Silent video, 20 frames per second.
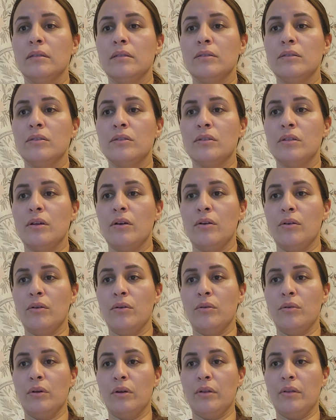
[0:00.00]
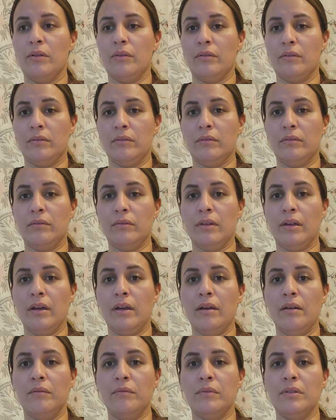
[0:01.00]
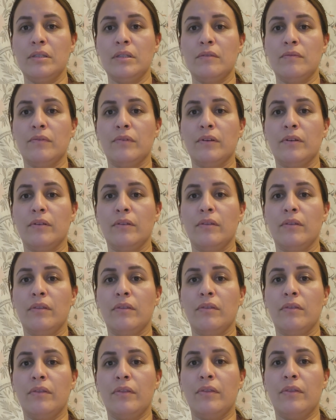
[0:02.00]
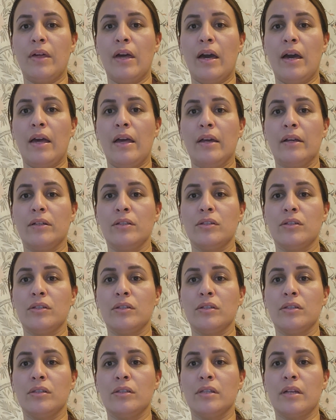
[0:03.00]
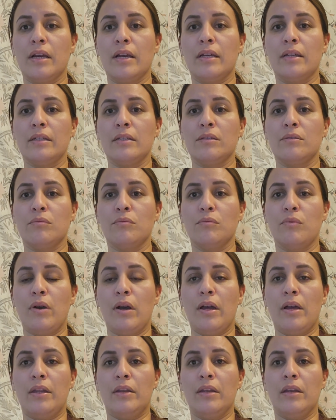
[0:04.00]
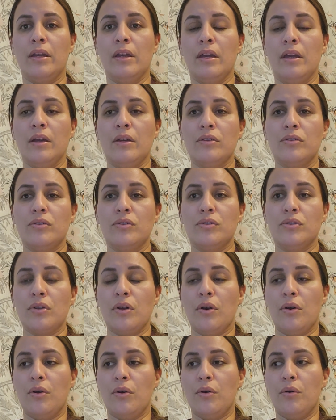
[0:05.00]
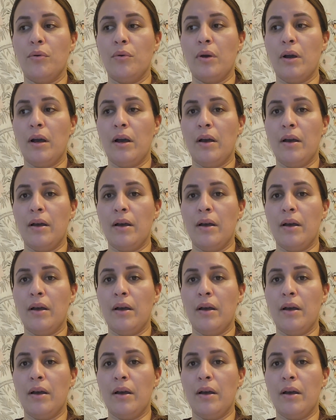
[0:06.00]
So that was for that exercise one. So